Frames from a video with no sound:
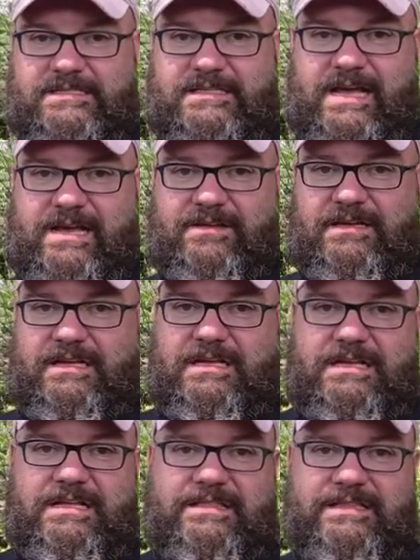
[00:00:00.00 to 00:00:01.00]
us out.
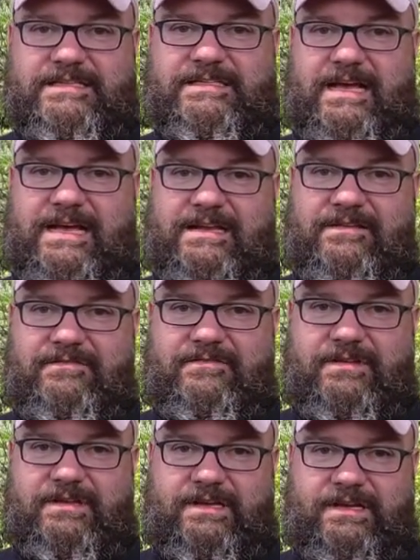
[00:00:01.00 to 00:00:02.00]
This kind of
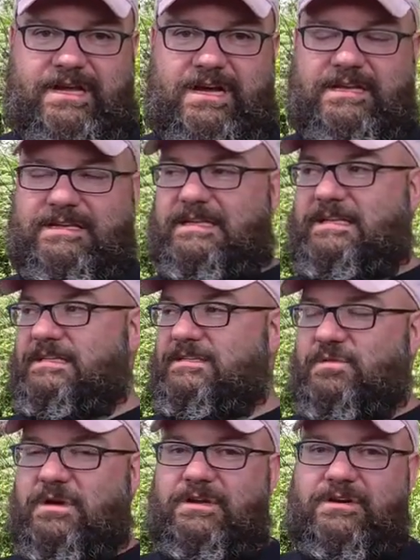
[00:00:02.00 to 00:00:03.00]
uh, content
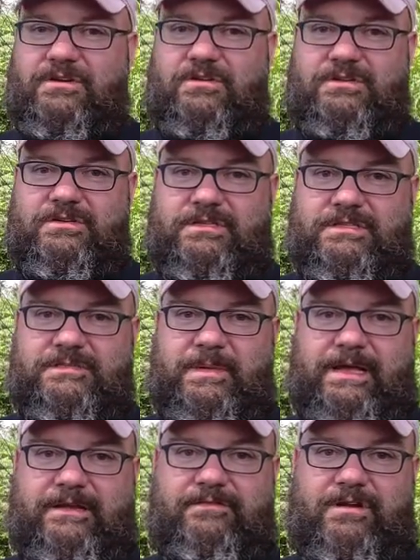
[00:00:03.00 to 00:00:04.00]
is what you're going to
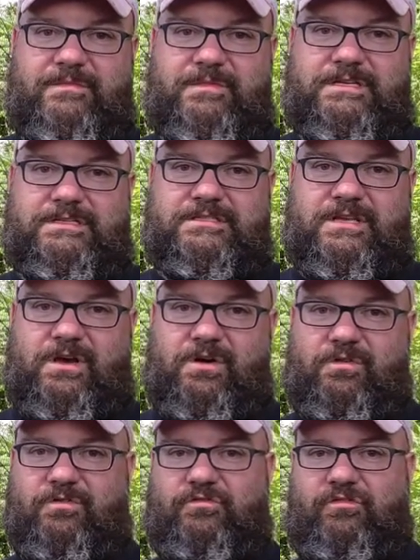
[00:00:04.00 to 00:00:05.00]
expect from us.
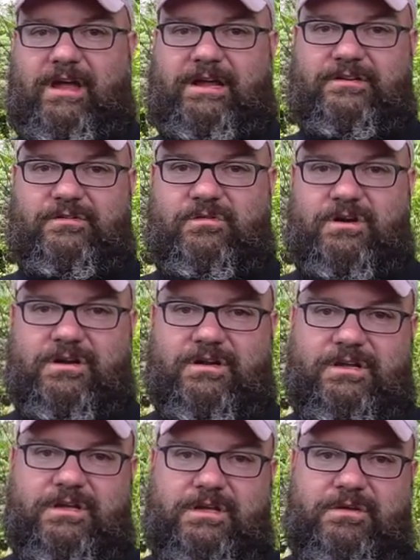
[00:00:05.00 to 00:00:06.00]
So tractor
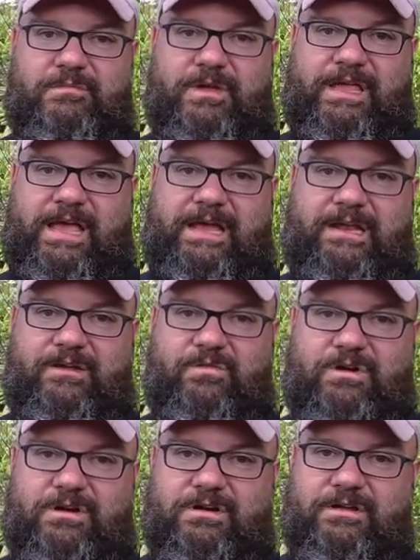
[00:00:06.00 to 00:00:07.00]
work, mechanic
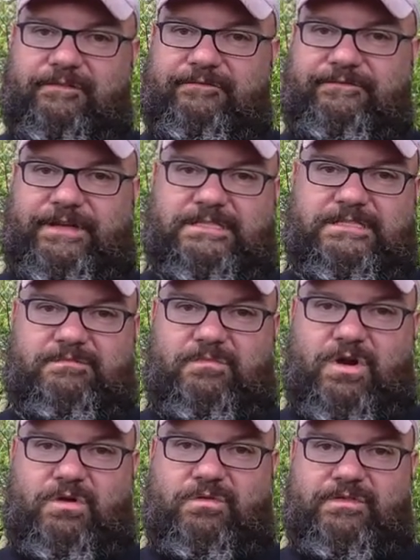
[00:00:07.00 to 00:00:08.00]
work, fixing
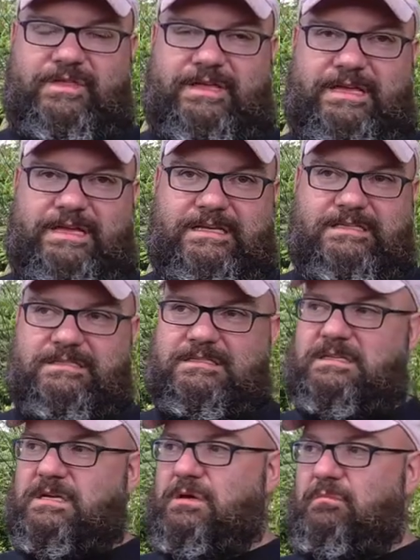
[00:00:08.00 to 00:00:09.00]
broke things,
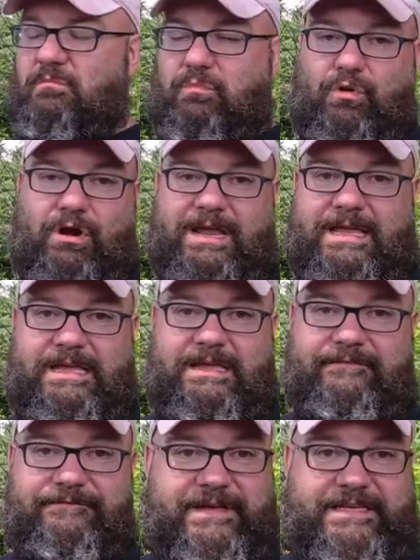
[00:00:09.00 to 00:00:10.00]

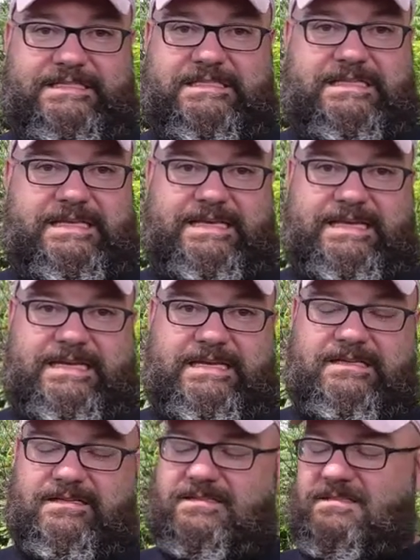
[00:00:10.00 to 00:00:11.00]
breaking fixed
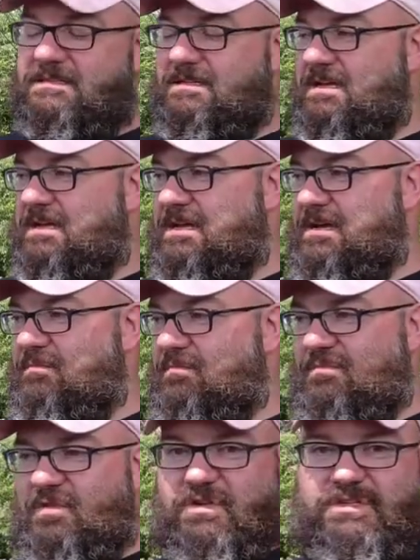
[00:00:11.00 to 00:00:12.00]
things,
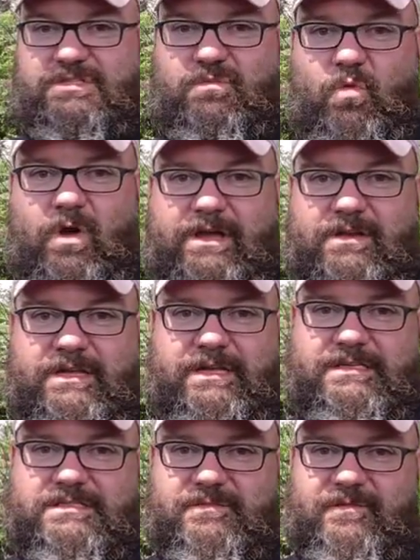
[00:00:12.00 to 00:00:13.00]
um, doing some
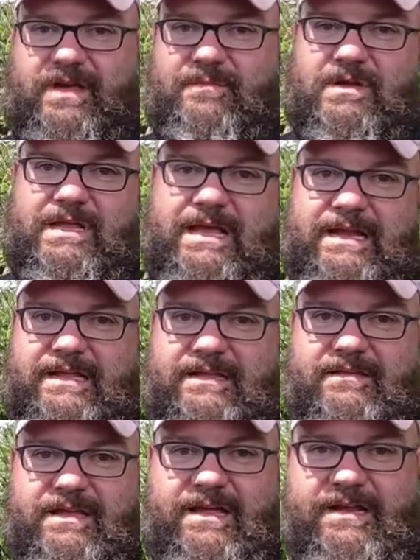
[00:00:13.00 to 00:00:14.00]
welding, some
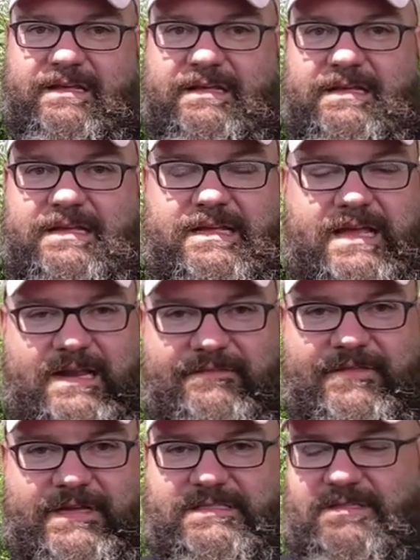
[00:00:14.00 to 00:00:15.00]
fabricating, kind of kind of
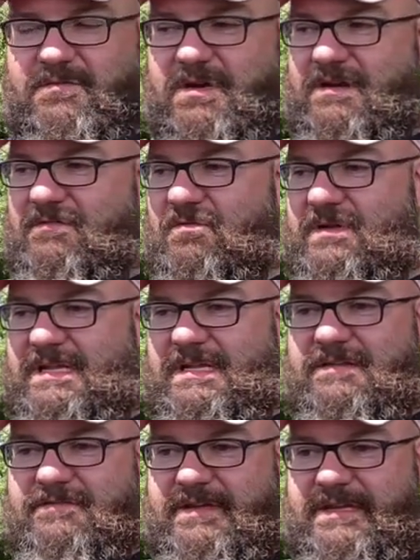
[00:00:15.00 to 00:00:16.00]
fixing whatever we
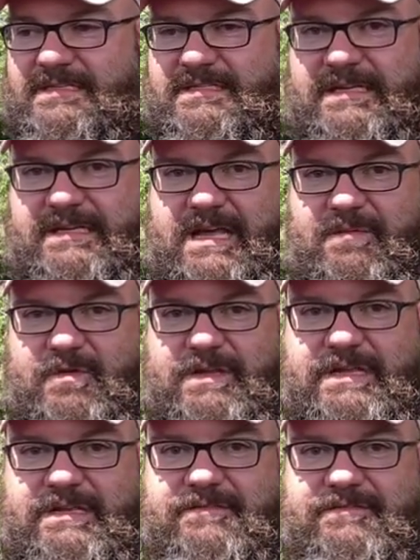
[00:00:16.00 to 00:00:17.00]
need to fix anytime we
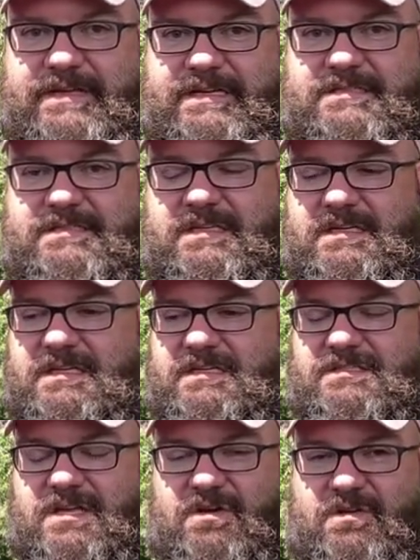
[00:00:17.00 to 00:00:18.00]
need to fix.
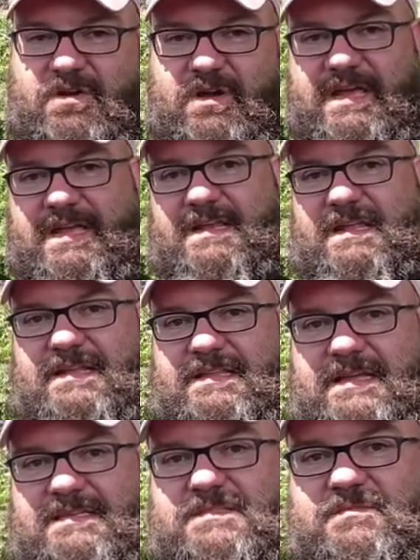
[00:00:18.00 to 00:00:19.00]
So go ahead and hit
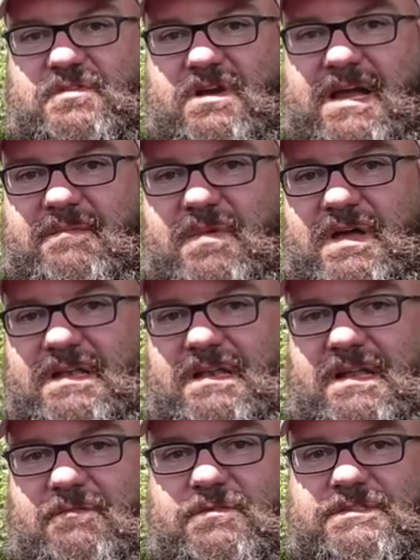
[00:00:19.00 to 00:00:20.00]
that subscribe
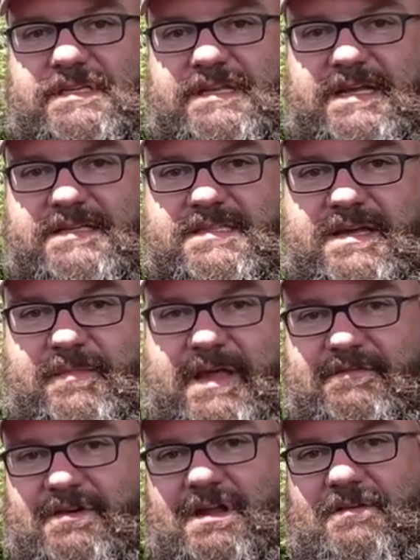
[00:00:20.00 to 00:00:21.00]
button, and we'll see you next time.
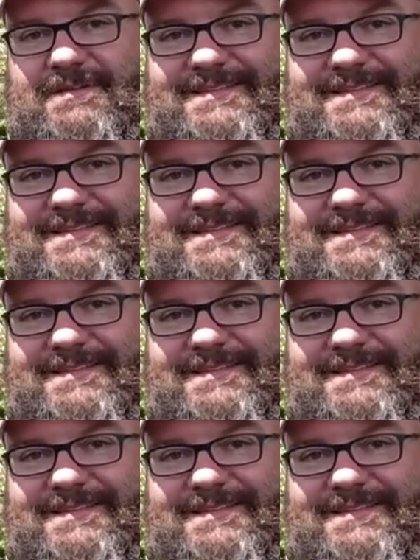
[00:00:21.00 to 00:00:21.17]
Have a great